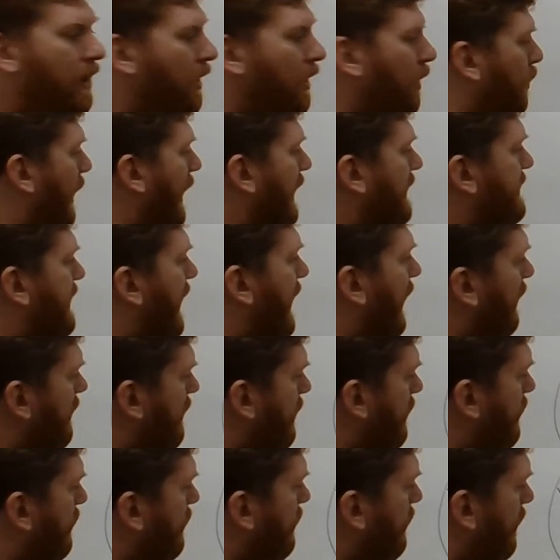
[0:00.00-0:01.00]
Well, I tell
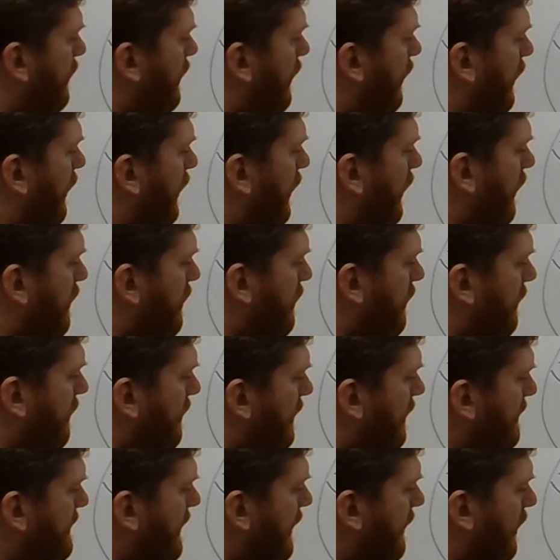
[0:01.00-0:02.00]
you the Earth,
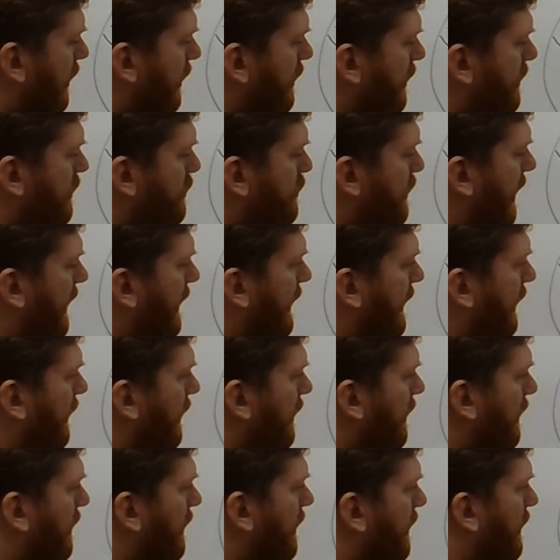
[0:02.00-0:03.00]
let's say the Earth is right
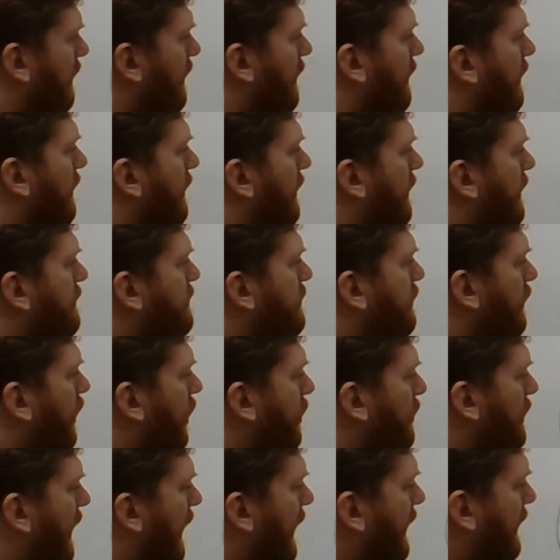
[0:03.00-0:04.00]
here, it's
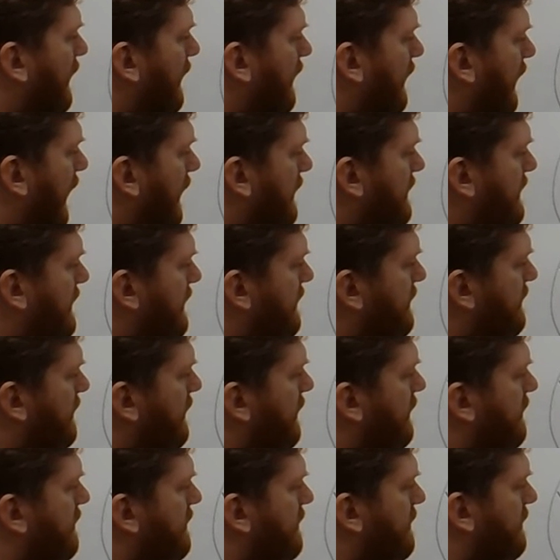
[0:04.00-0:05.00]
located a
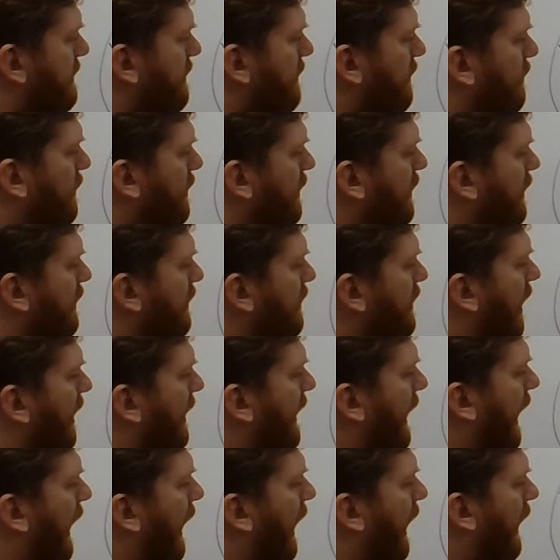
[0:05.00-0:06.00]
distance, we're going to call
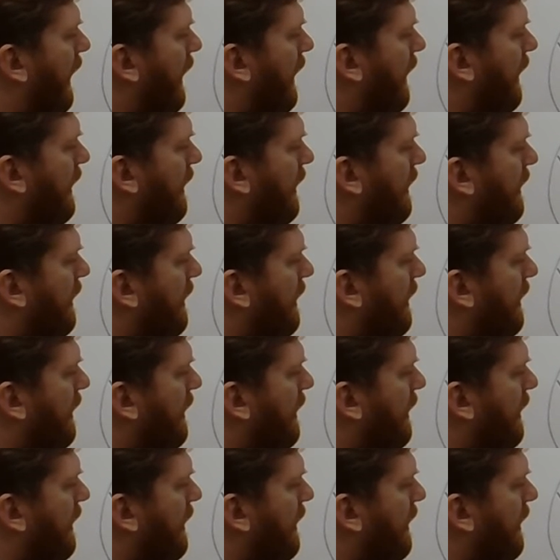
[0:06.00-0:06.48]
it r,